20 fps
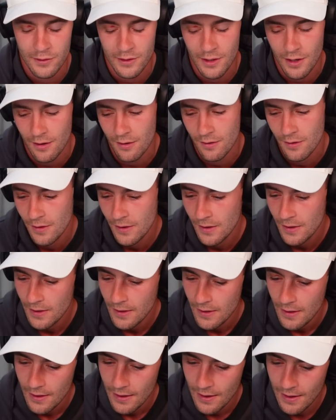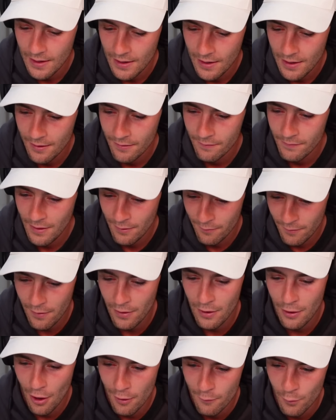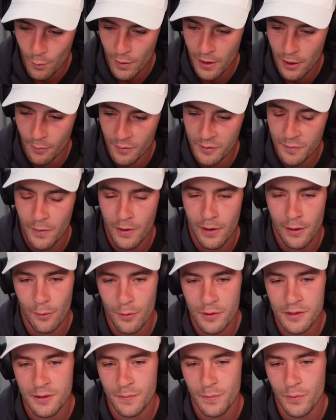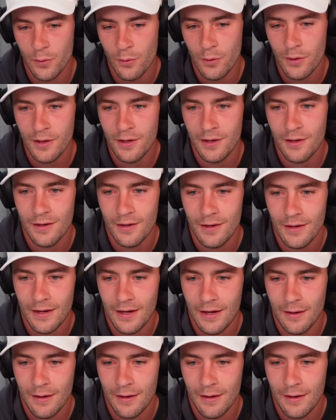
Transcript: So, very overwhelmed by all the support and